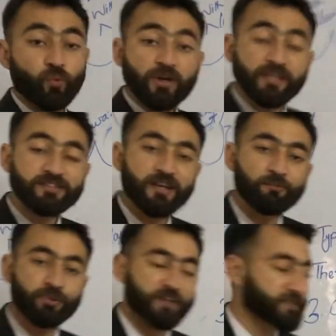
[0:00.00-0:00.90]
What is a
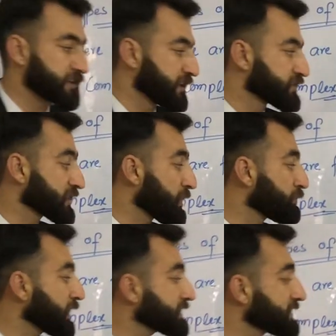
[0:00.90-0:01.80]
complex sentence? A
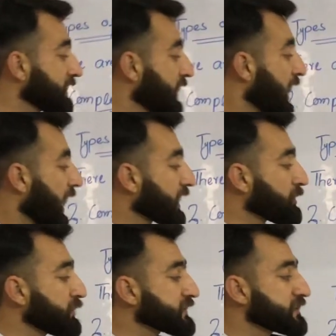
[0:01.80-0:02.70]

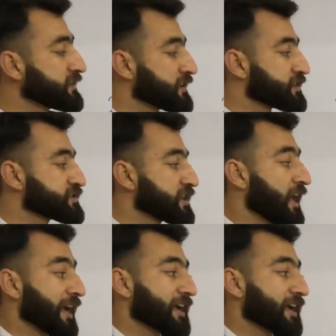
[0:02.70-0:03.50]
complex sentence